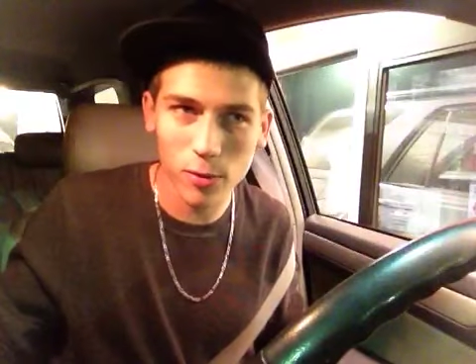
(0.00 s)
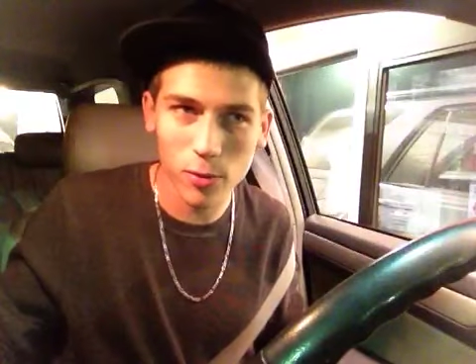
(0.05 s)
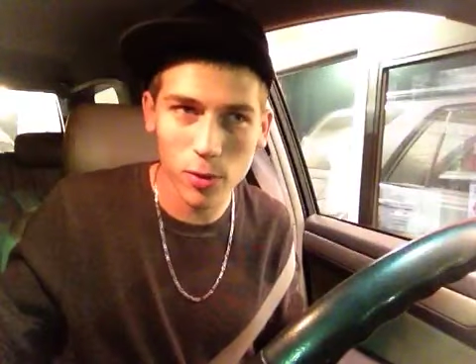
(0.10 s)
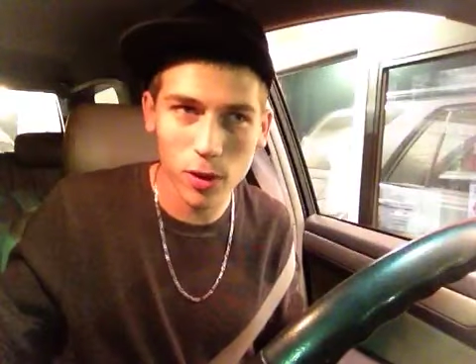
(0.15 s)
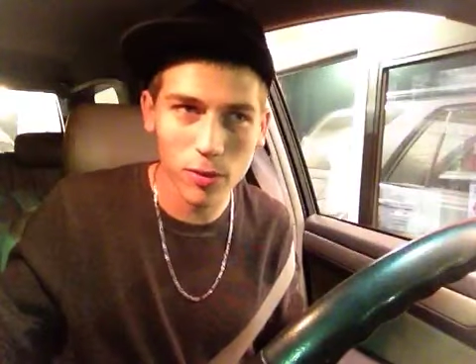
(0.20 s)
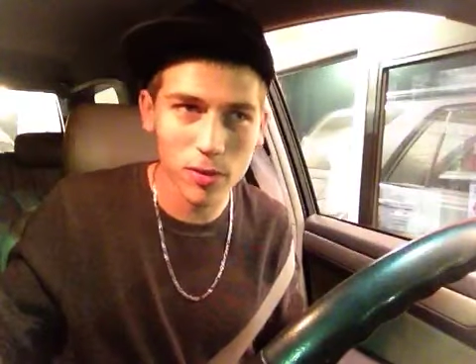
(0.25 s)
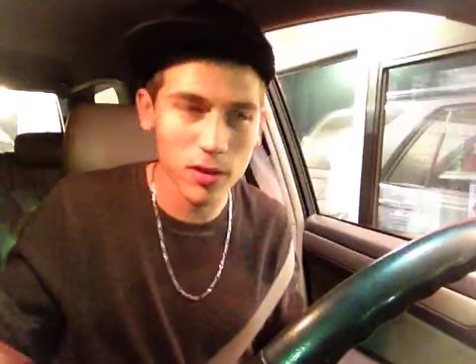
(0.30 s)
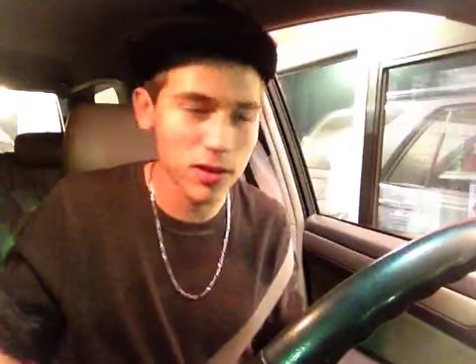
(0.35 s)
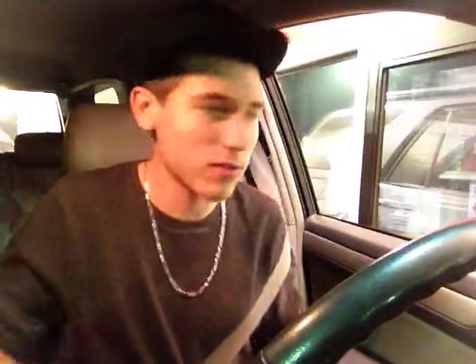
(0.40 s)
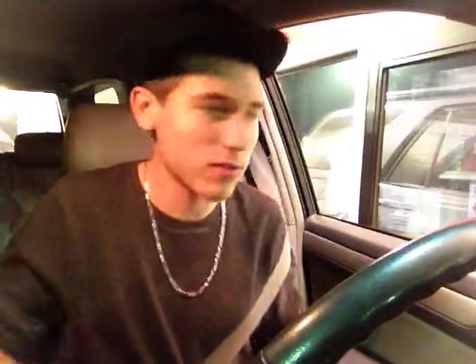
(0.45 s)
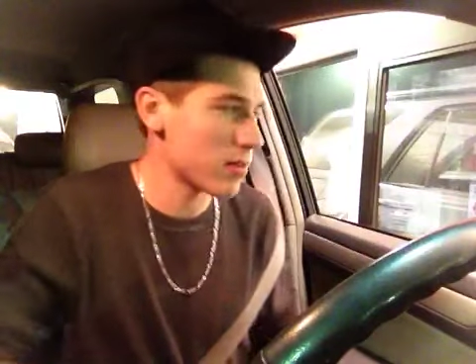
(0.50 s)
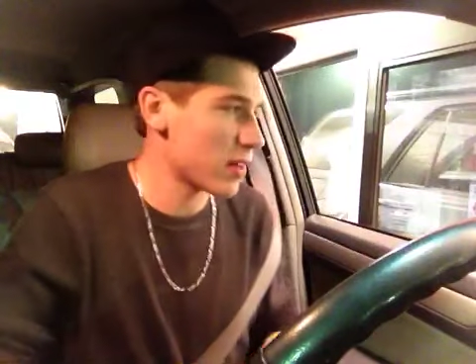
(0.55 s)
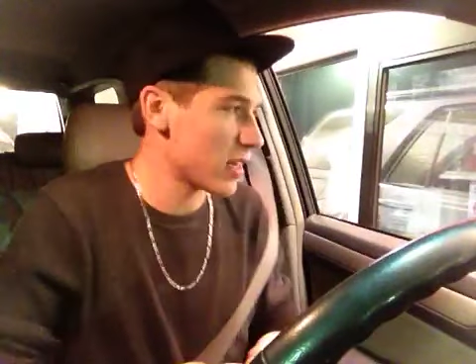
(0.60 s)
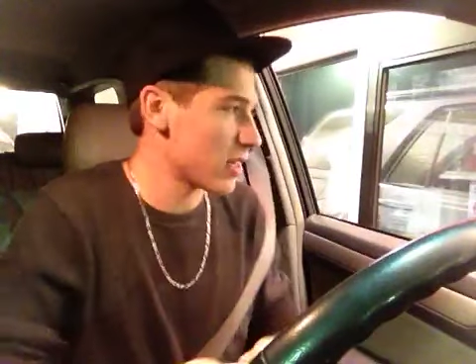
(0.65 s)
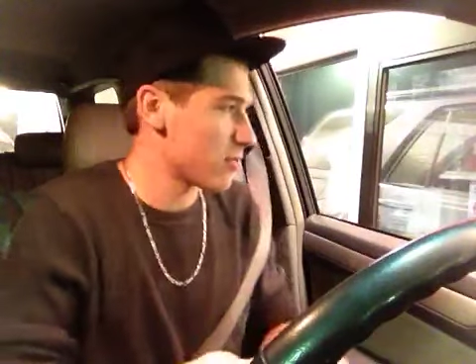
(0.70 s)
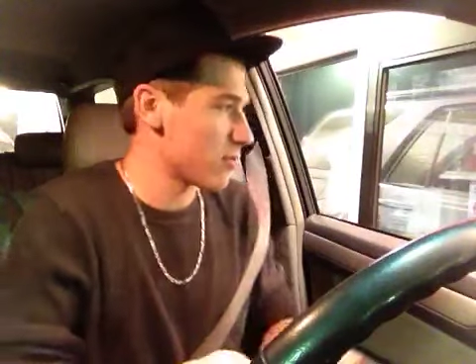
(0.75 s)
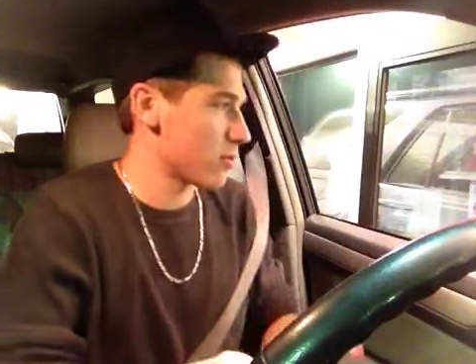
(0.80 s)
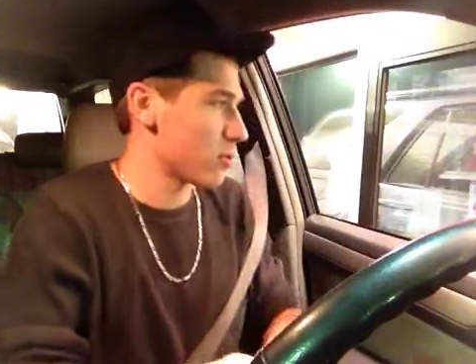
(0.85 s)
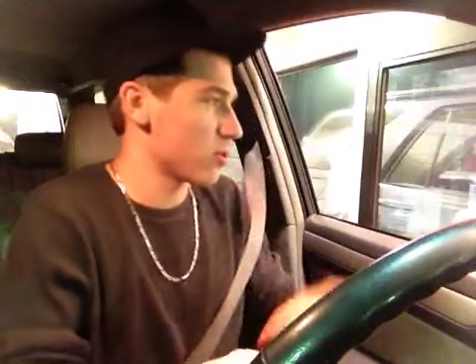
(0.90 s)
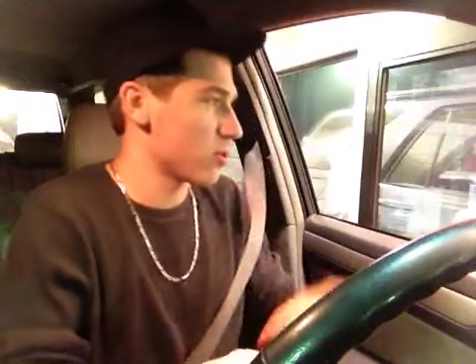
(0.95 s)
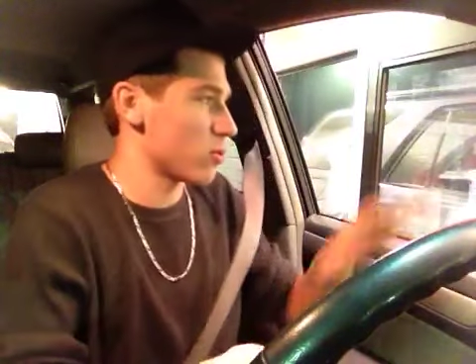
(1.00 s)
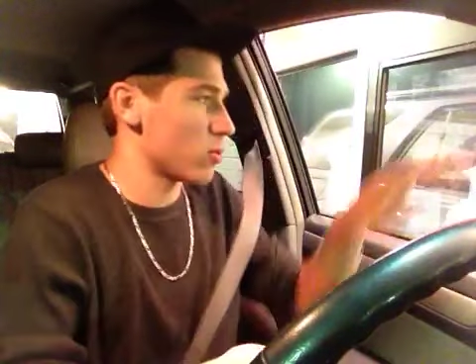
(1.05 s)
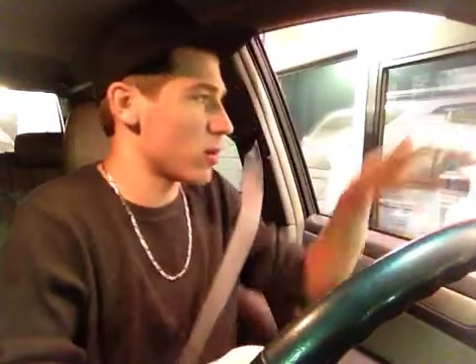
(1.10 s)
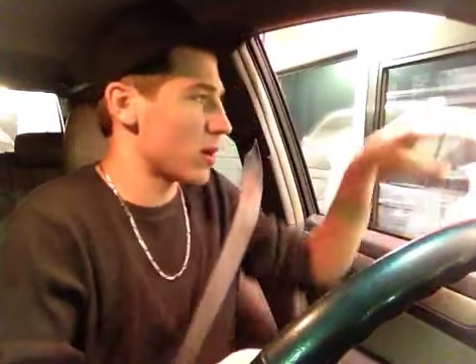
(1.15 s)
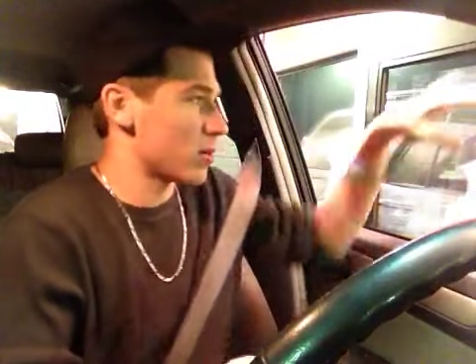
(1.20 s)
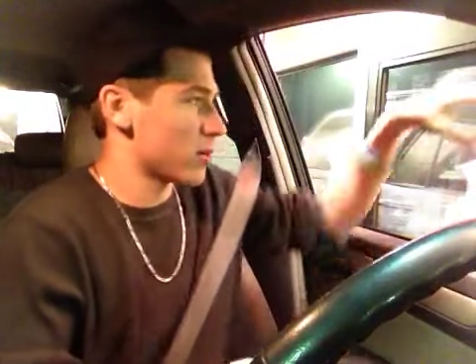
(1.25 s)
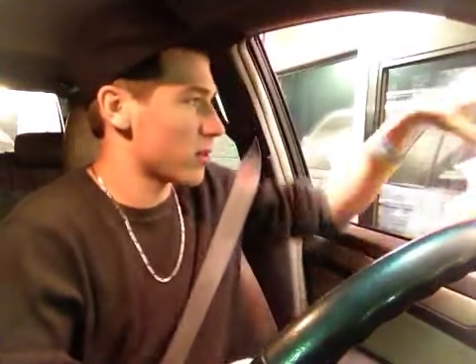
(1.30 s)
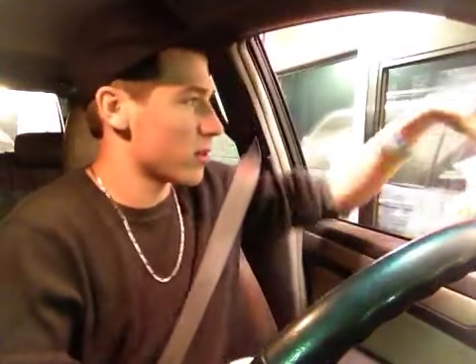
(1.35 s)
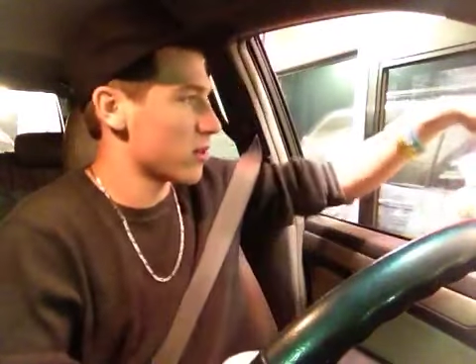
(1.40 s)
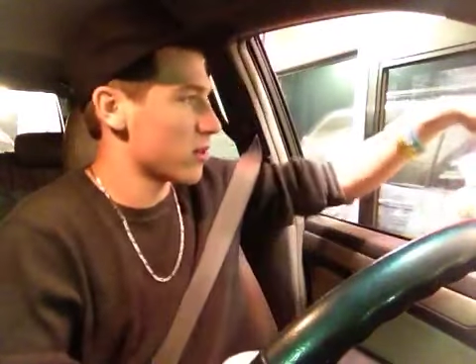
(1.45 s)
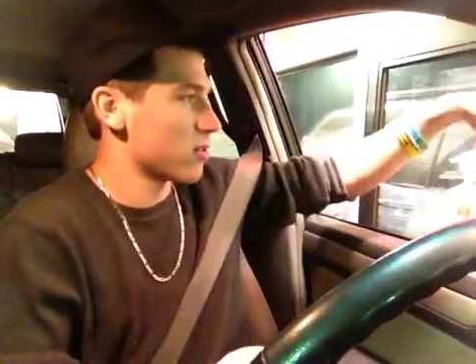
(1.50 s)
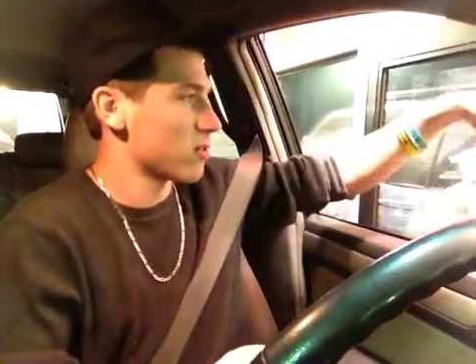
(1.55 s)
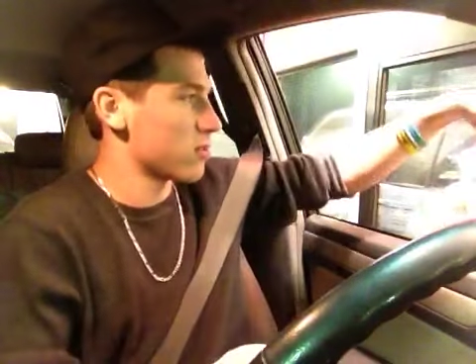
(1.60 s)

probably eat fast food while we're going.